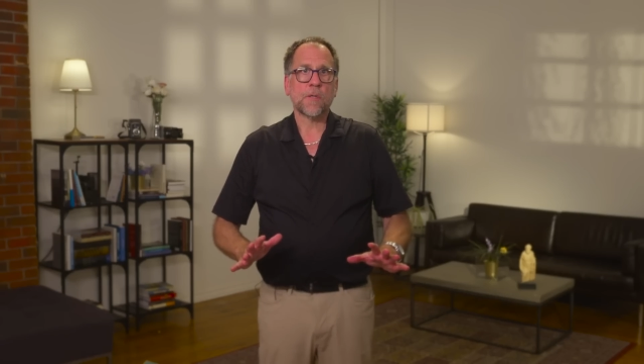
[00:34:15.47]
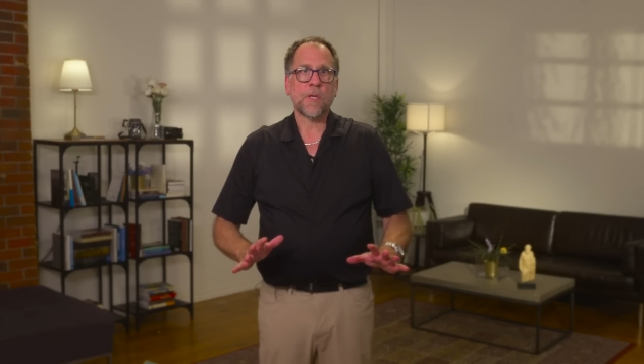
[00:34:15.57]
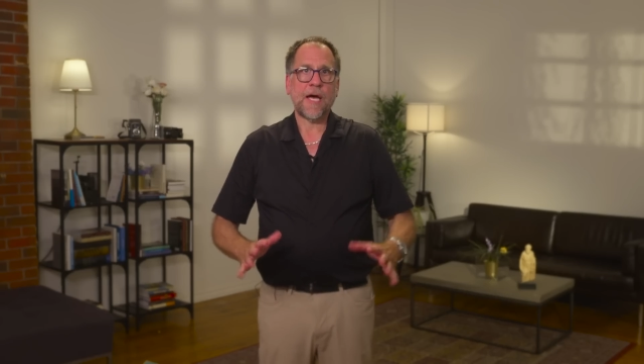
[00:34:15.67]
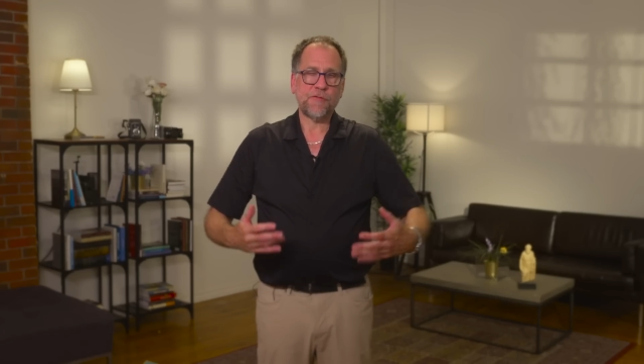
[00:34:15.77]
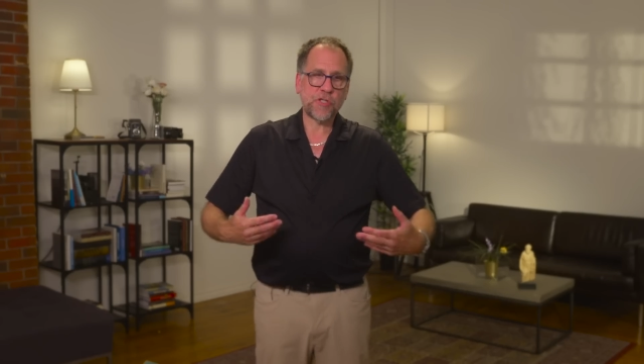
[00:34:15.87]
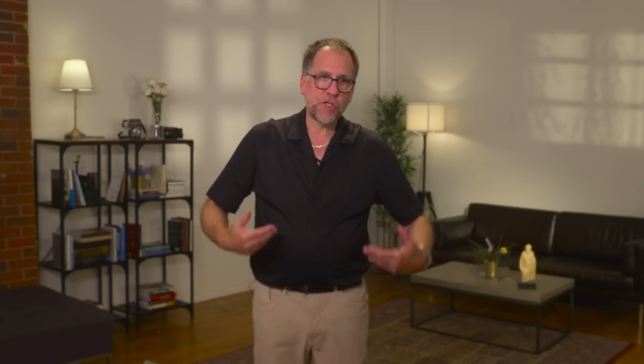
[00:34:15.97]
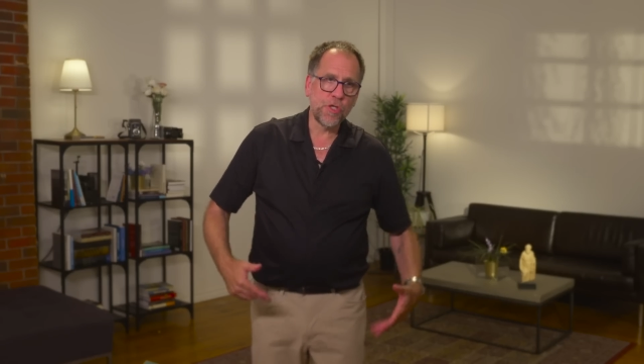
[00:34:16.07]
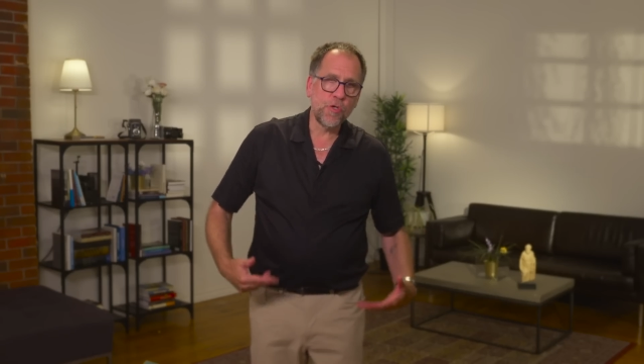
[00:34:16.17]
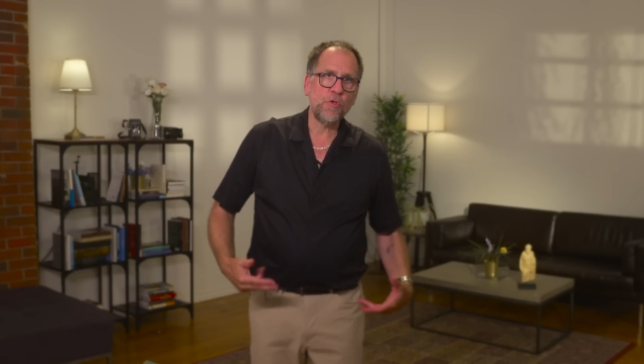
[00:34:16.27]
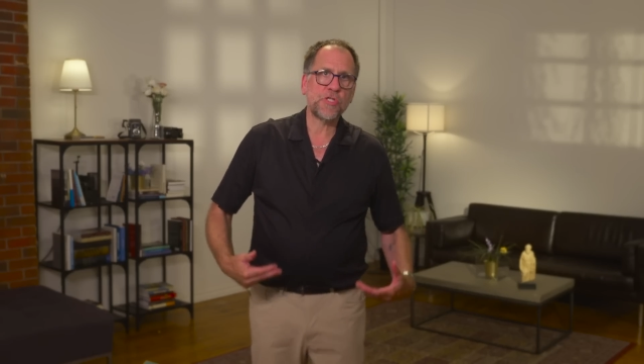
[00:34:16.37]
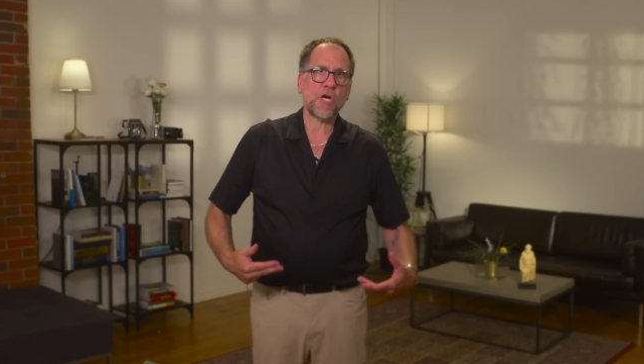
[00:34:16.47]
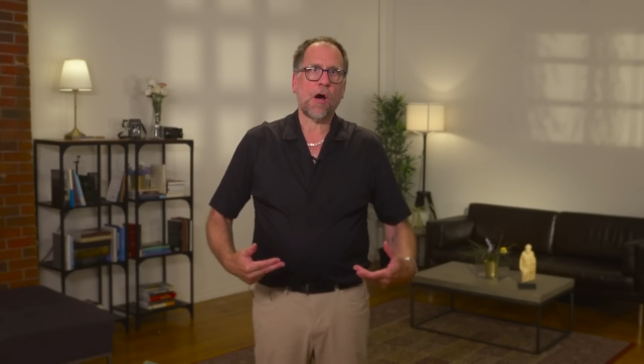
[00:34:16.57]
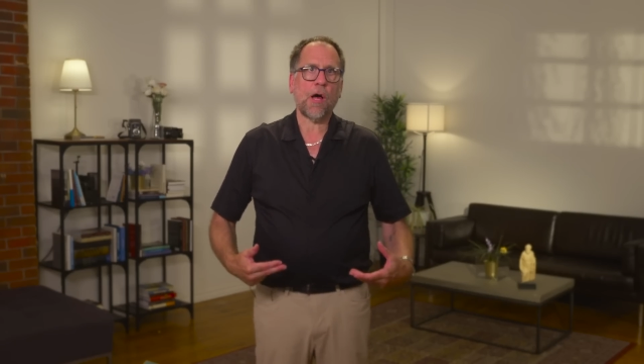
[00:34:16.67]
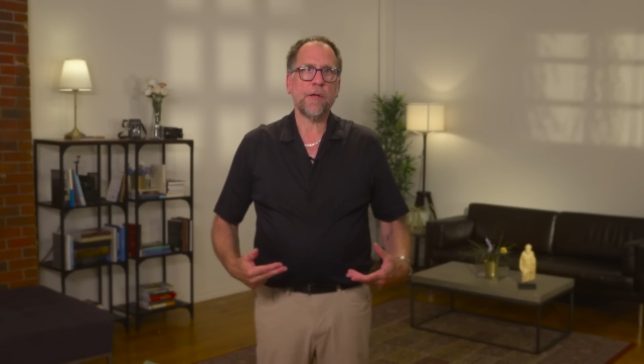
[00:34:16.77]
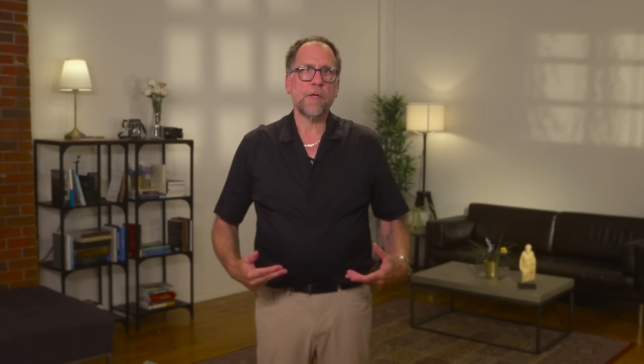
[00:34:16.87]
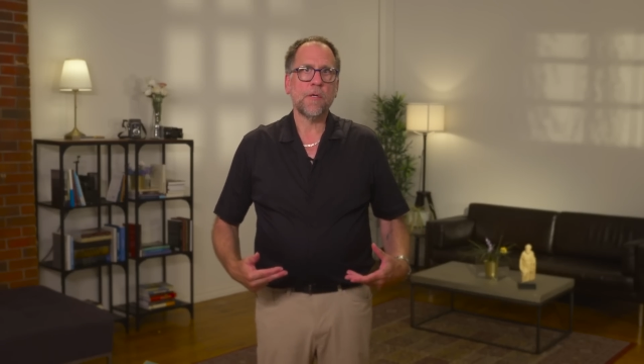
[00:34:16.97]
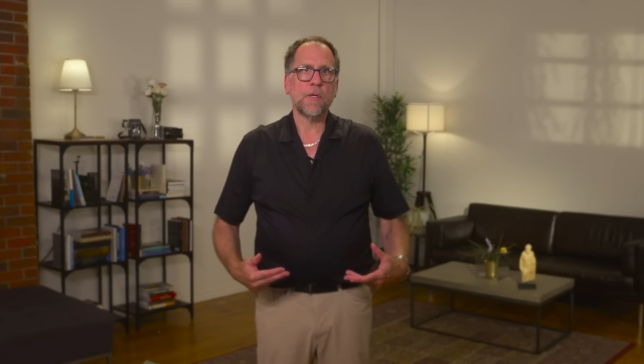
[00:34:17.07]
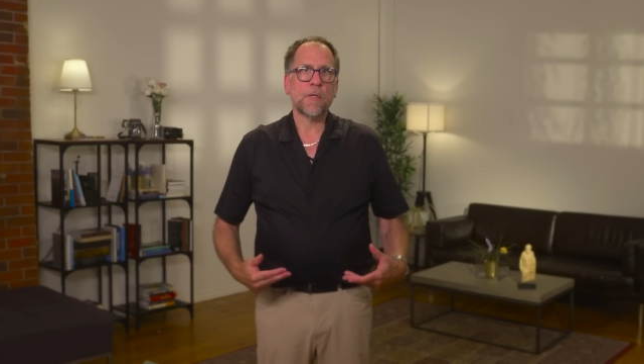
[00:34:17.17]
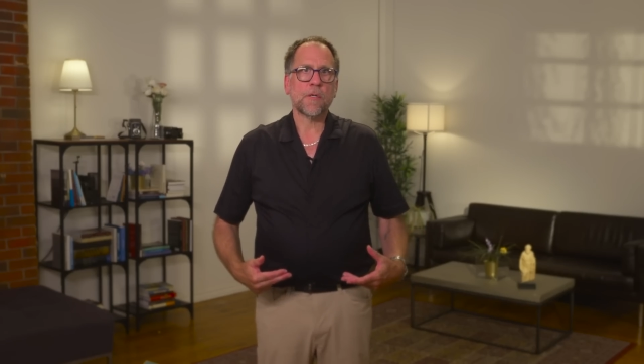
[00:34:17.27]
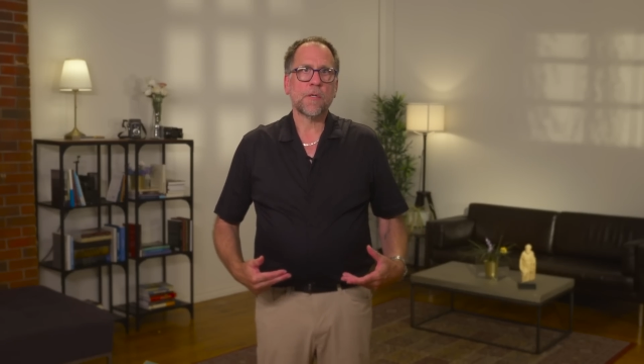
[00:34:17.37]
I have shoes on.
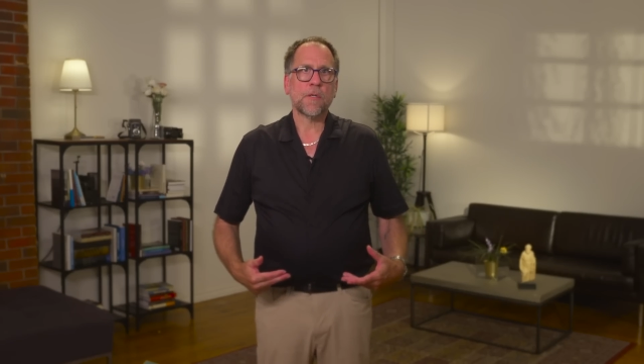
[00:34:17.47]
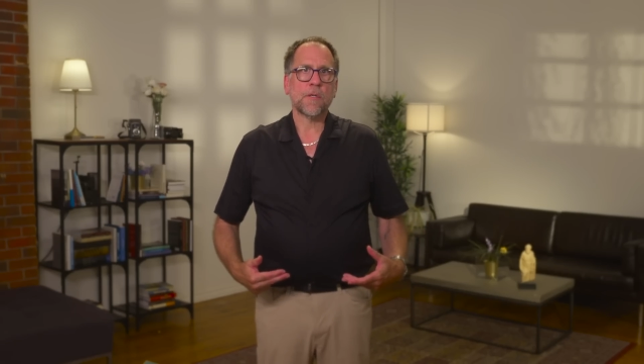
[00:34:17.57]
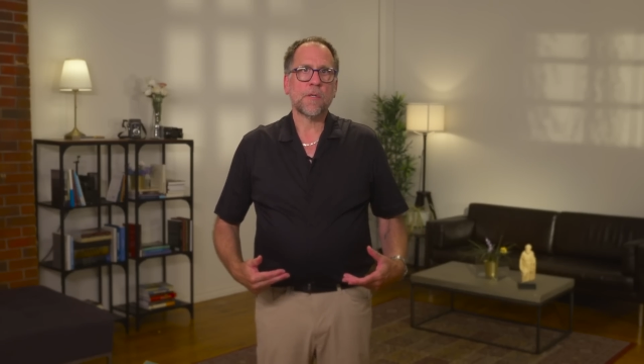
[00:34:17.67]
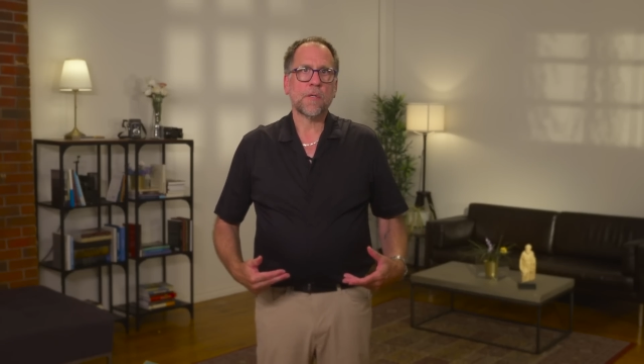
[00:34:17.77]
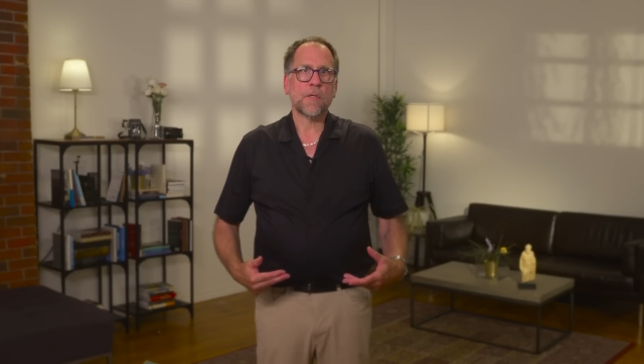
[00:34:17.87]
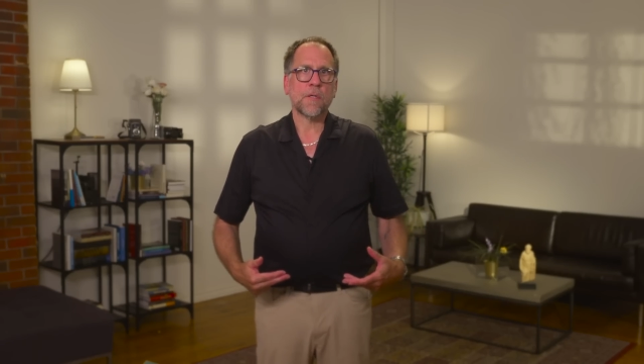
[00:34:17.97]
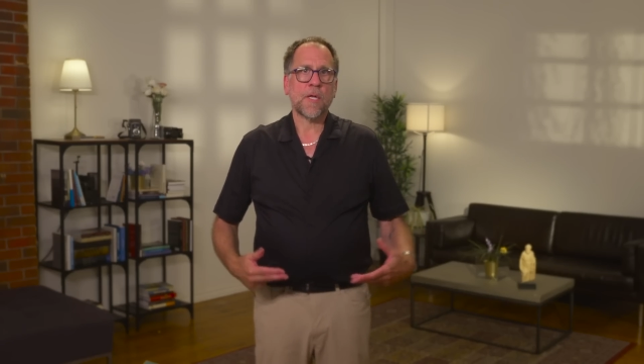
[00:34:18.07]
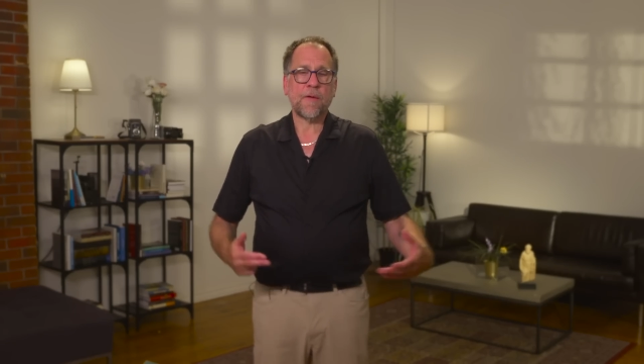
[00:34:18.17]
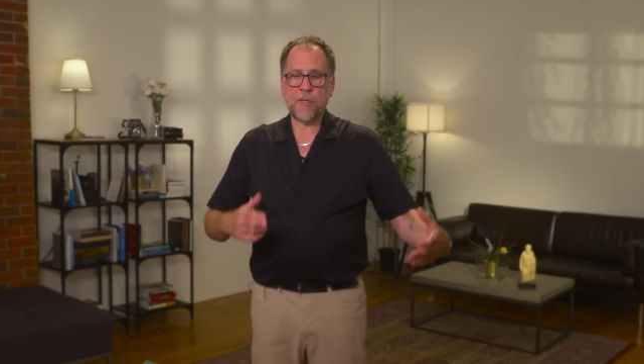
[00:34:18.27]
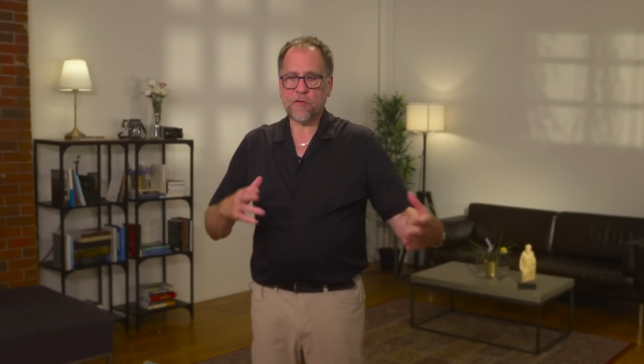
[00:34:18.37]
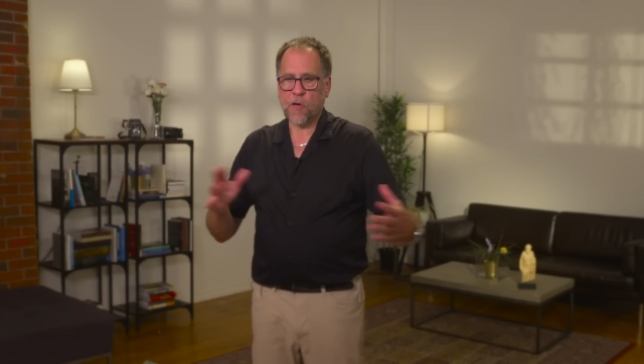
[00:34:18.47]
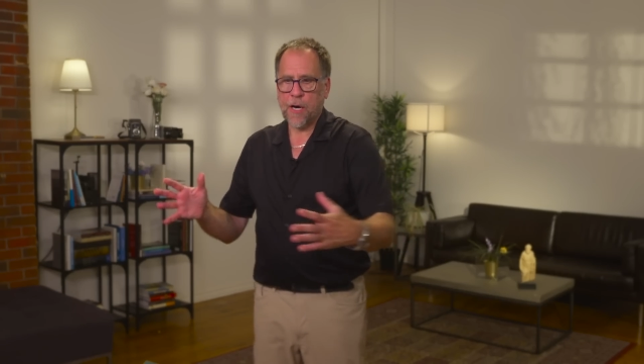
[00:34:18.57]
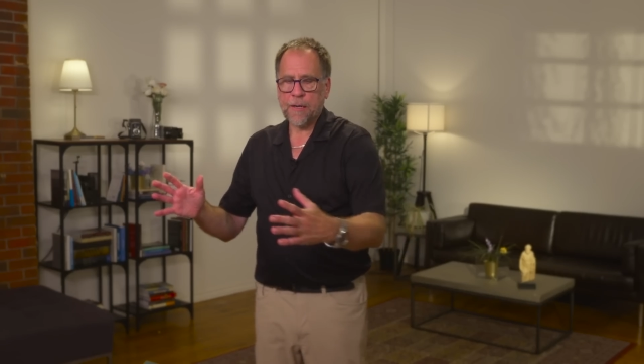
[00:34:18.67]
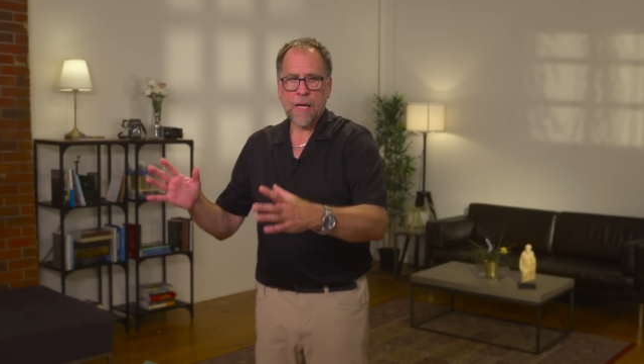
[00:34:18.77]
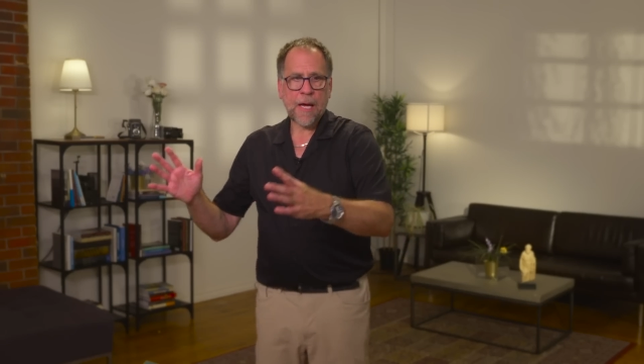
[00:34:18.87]
I've been taught